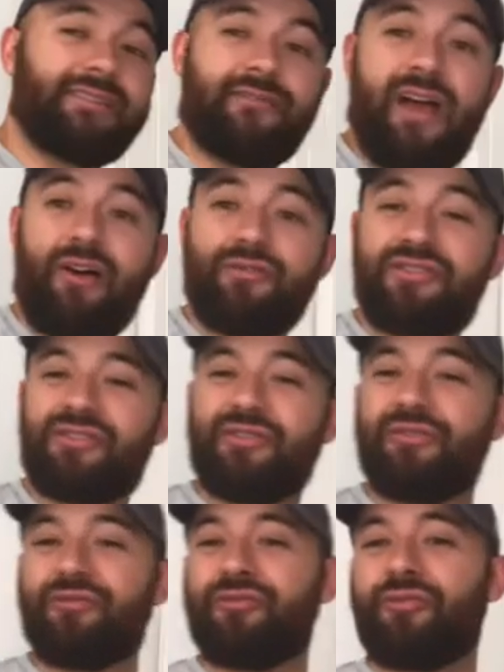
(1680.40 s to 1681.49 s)
of how
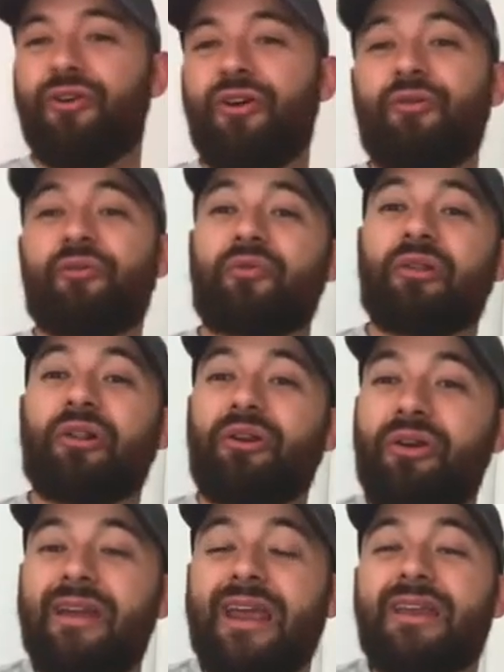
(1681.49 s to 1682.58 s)
to
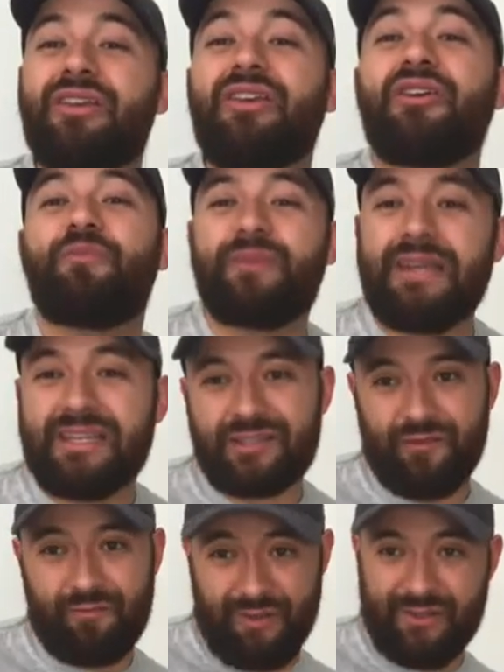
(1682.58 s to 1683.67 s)
learn a new piece of
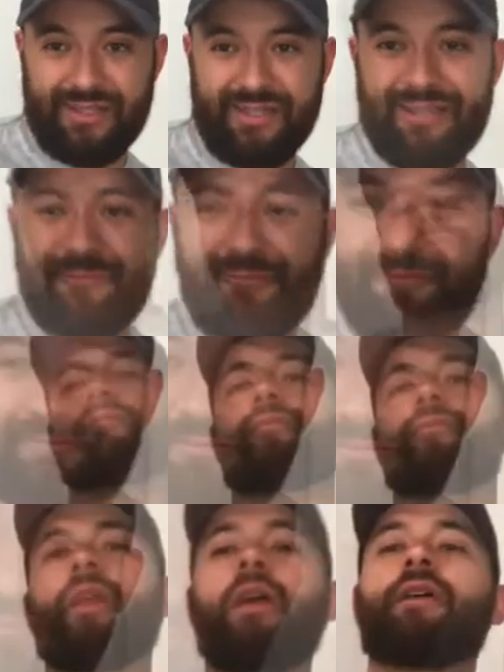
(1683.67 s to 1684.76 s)
music.
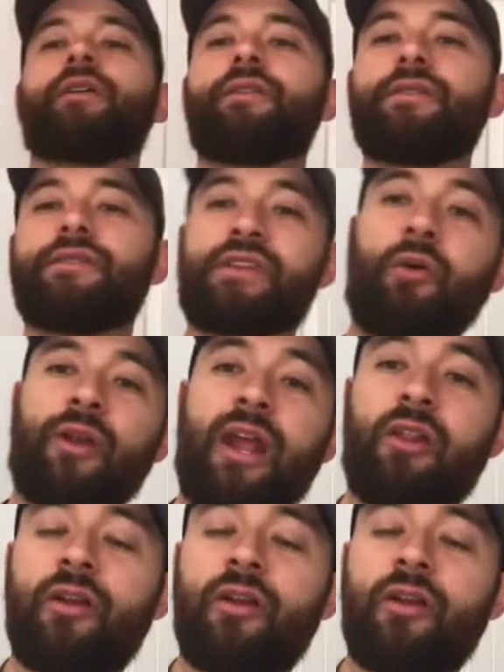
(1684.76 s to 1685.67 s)
So when I learn a